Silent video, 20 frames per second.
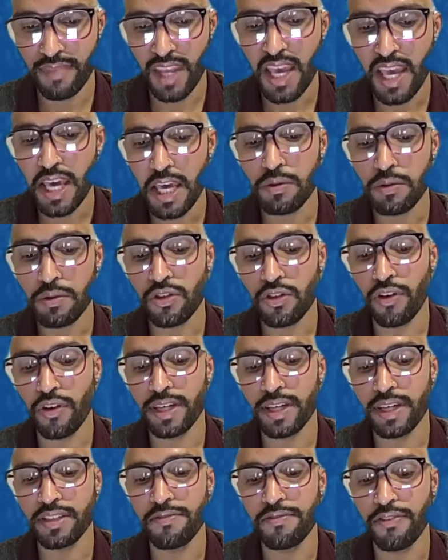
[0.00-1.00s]
He was
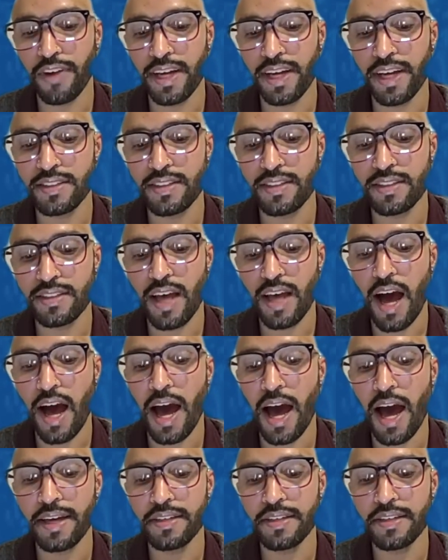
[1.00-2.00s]
granted France's
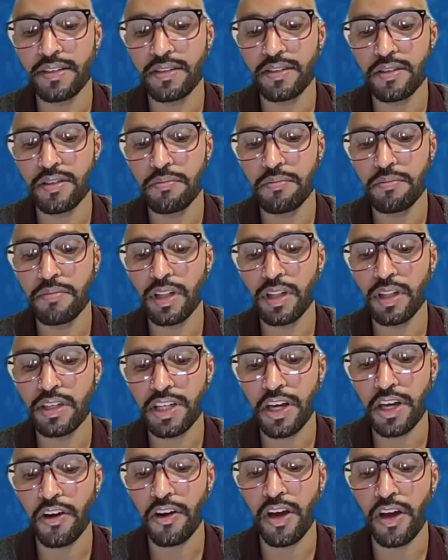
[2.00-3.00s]
highest
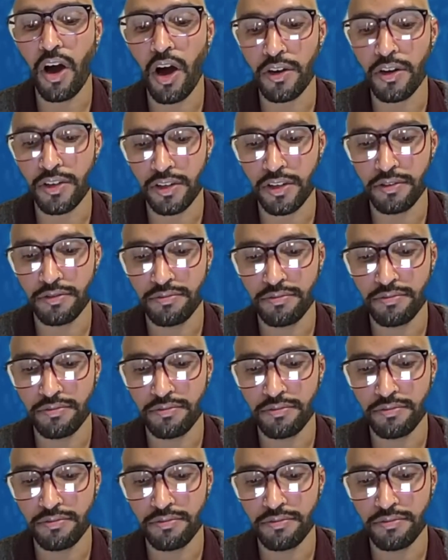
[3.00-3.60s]
military honor.